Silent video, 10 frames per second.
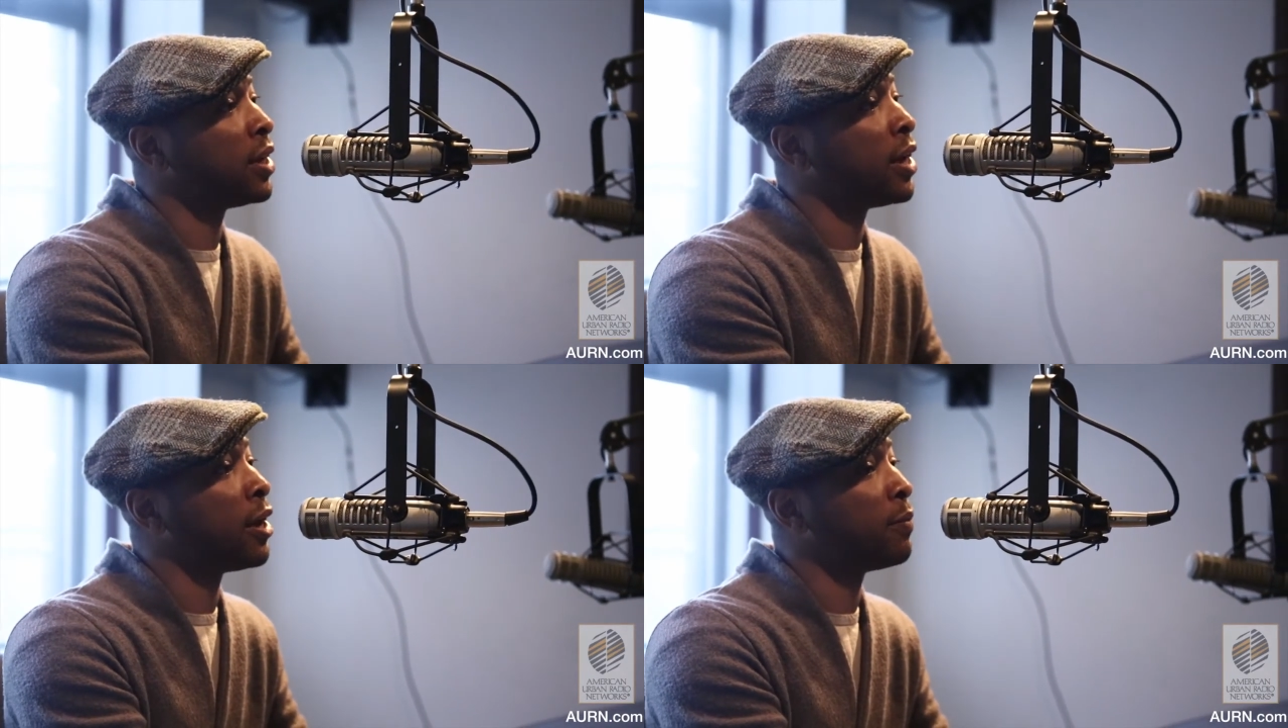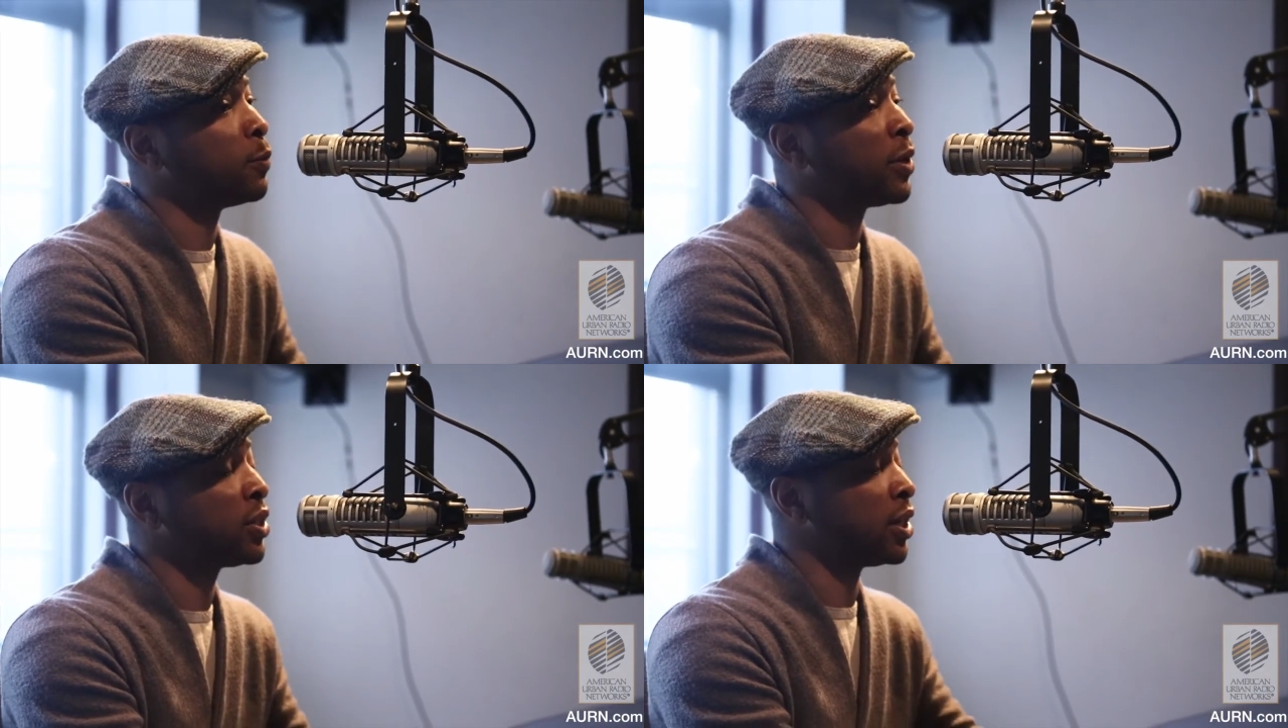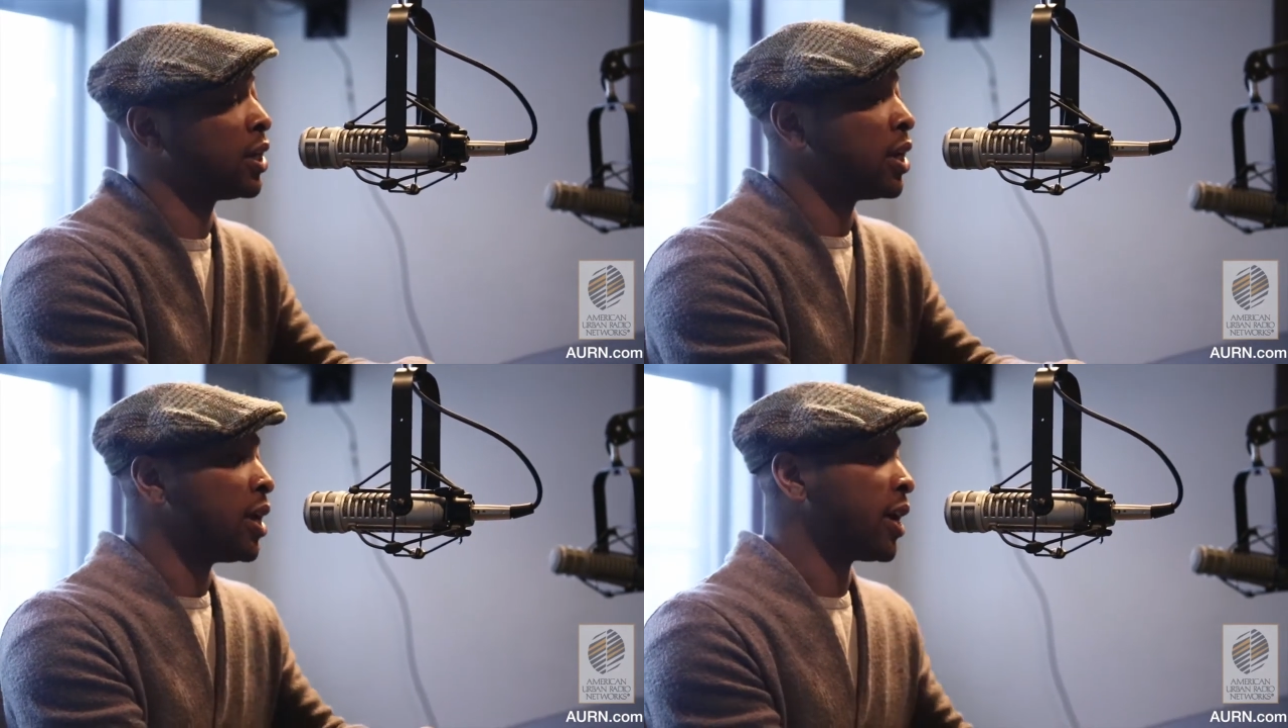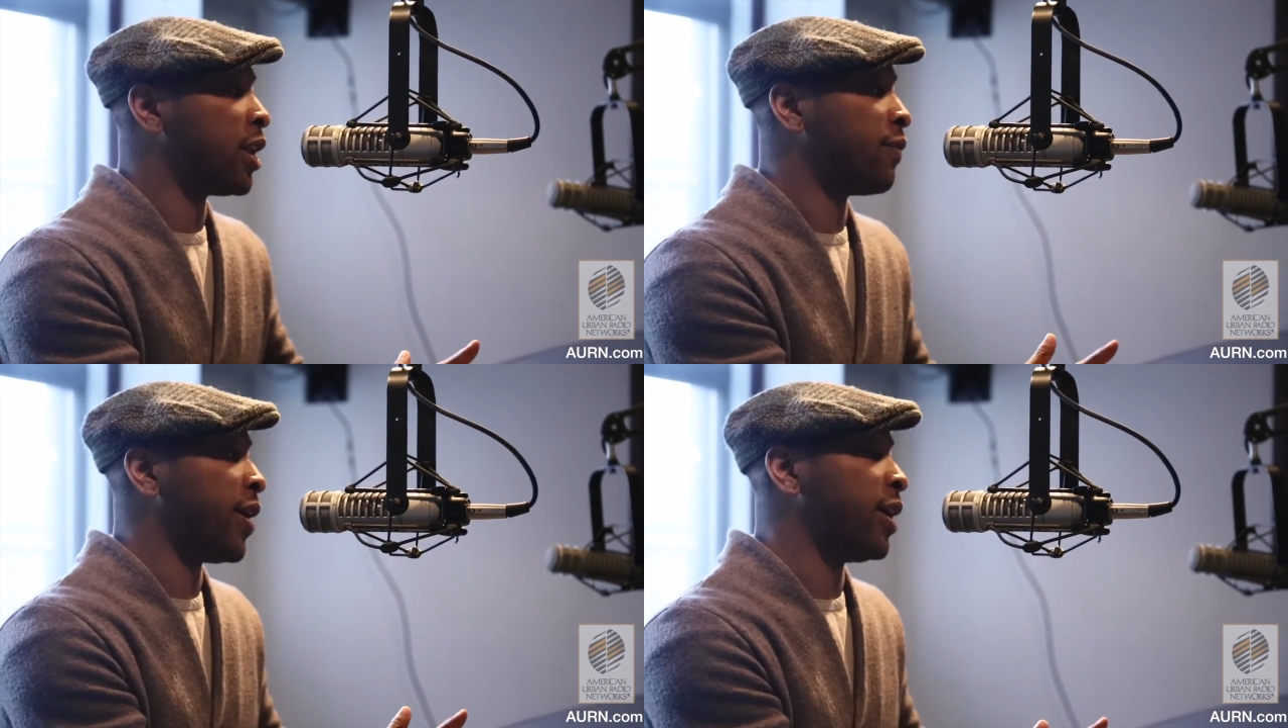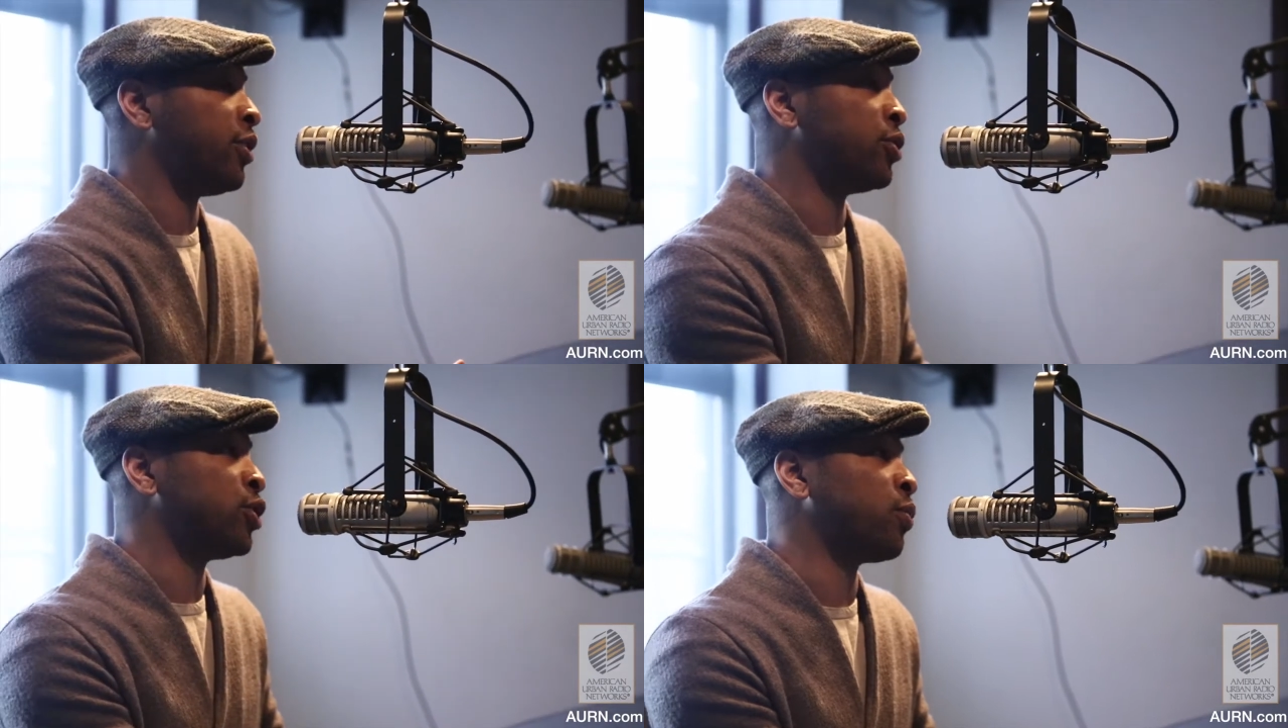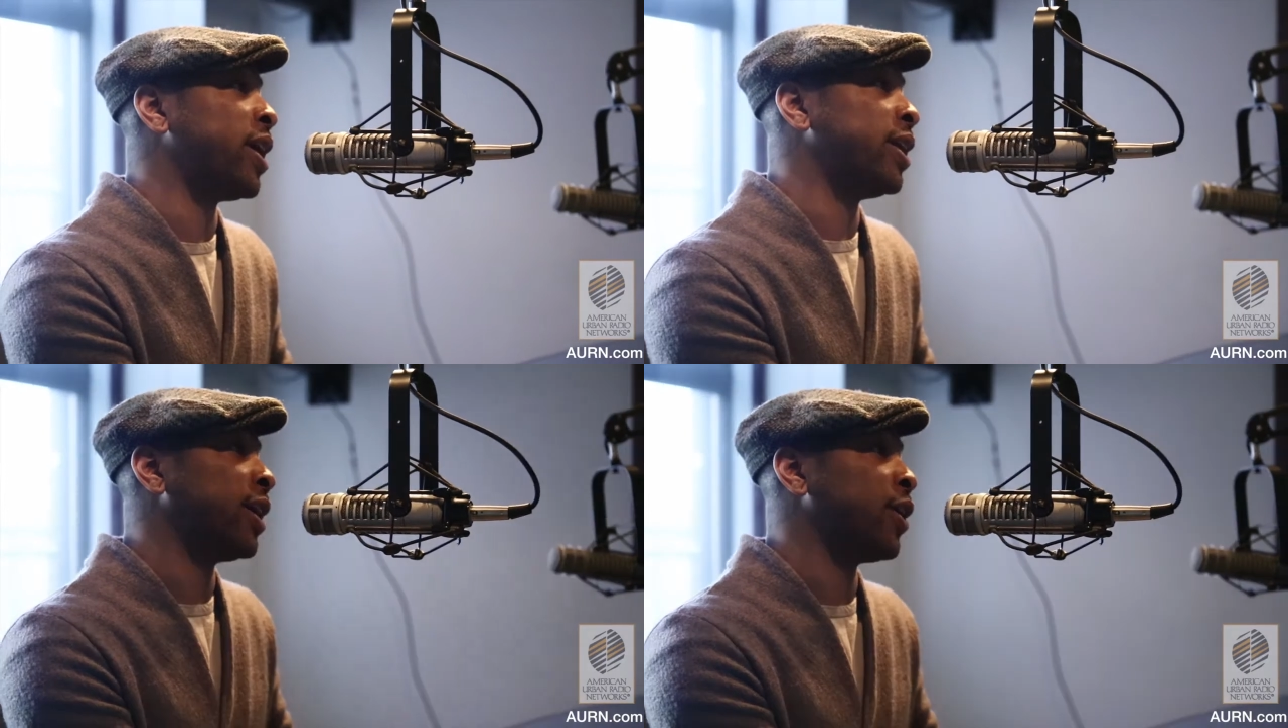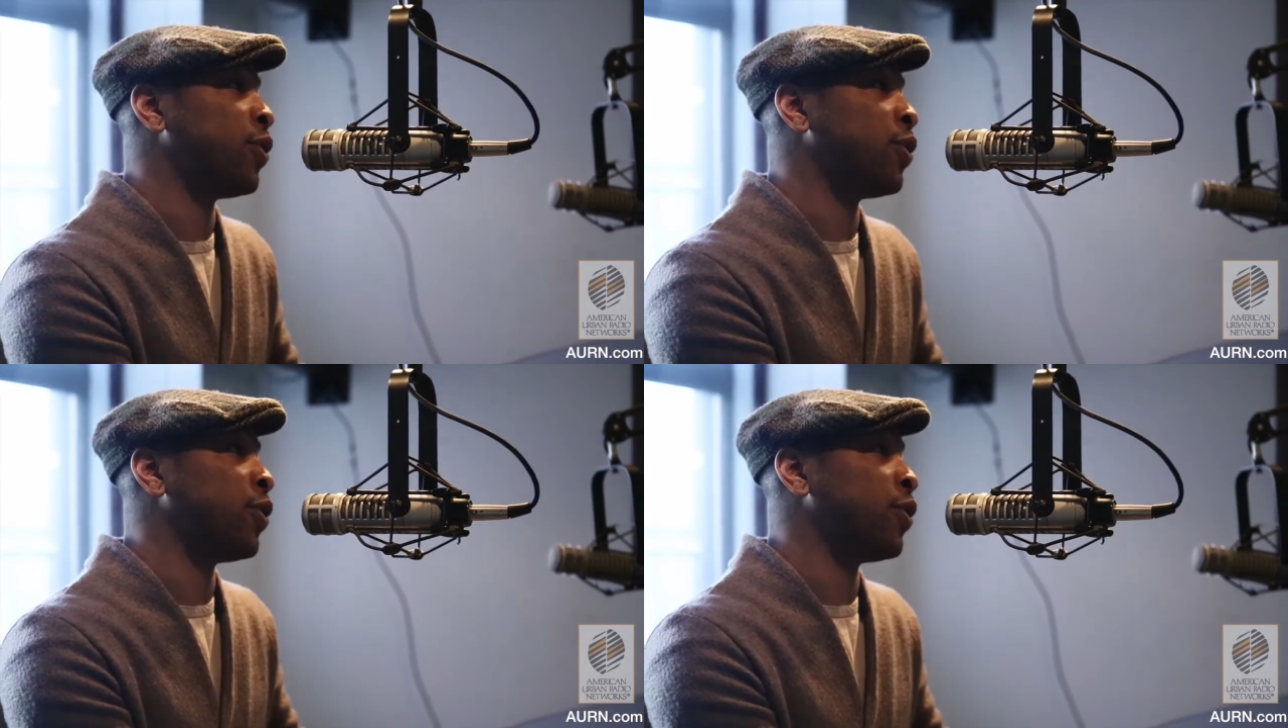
especially kind of in your training.